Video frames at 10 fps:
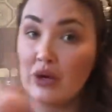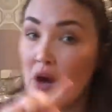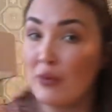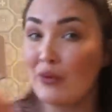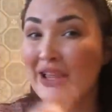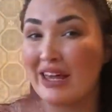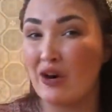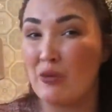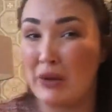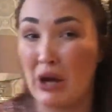will, I will link
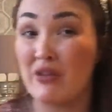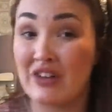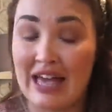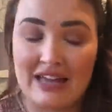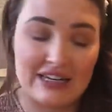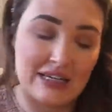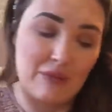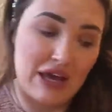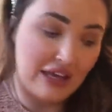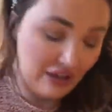it all below if I can
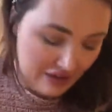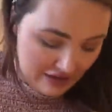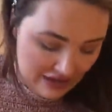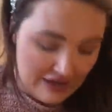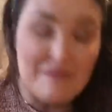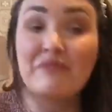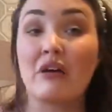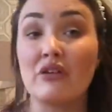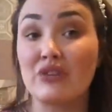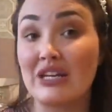anyway.
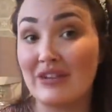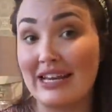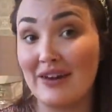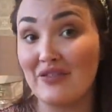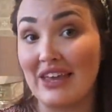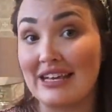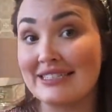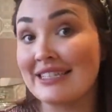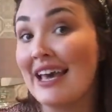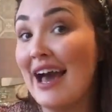But I really, really love
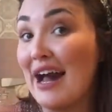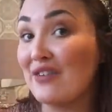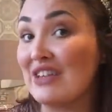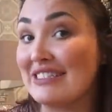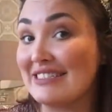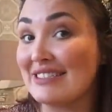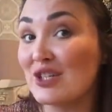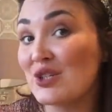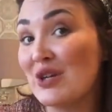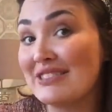this. And I think this is
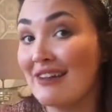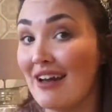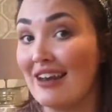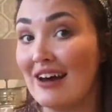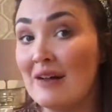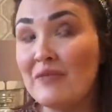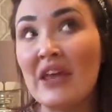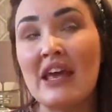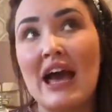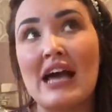such a nice colour.
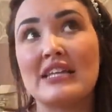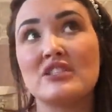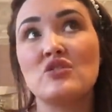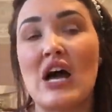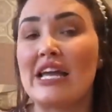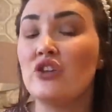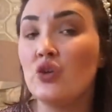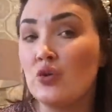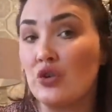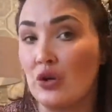And it's not a
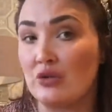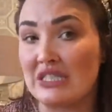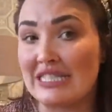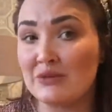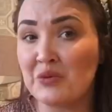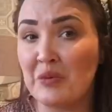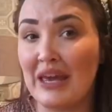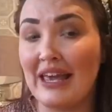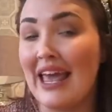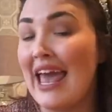nude nude, so this would
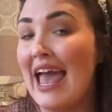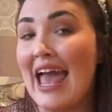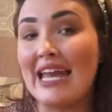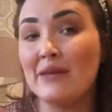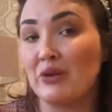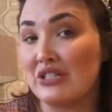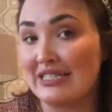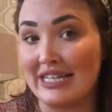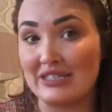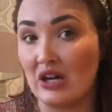be anybody's
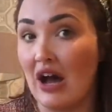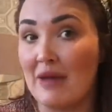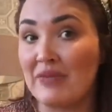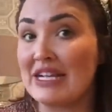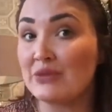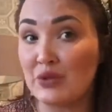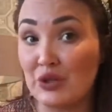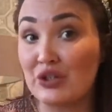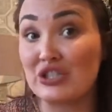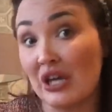skin type. This would
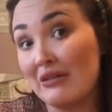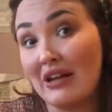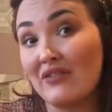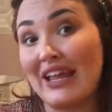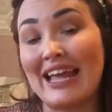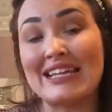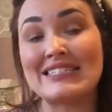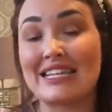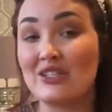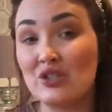look so lovely. Any
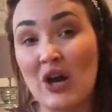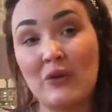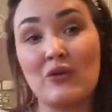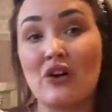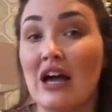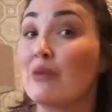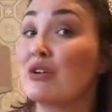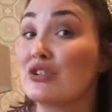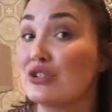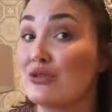skin tone or colour
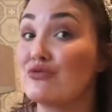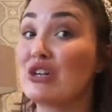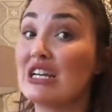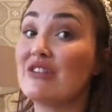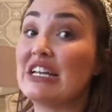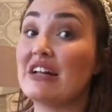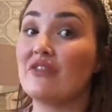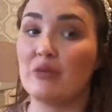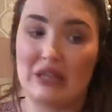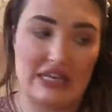would just look really, really
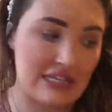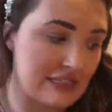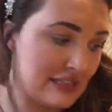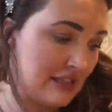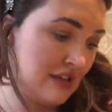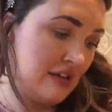lovely with this.